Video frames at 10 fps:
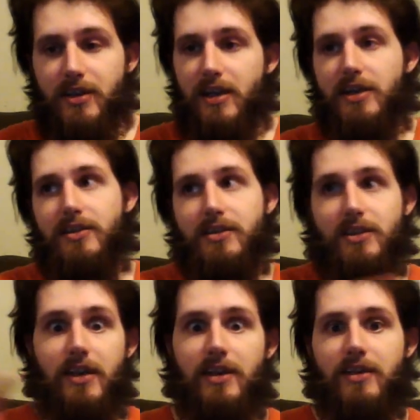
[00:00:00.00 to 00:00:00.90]
and
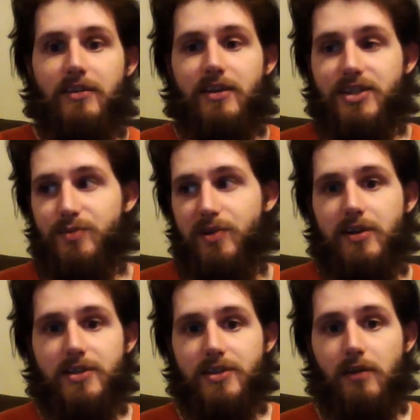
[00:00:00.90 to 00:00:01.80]
getting the
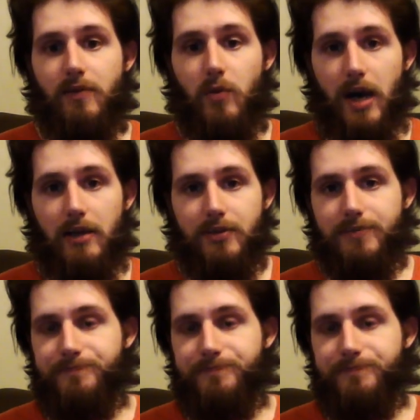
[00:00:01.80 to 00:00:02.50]
experience of a wild.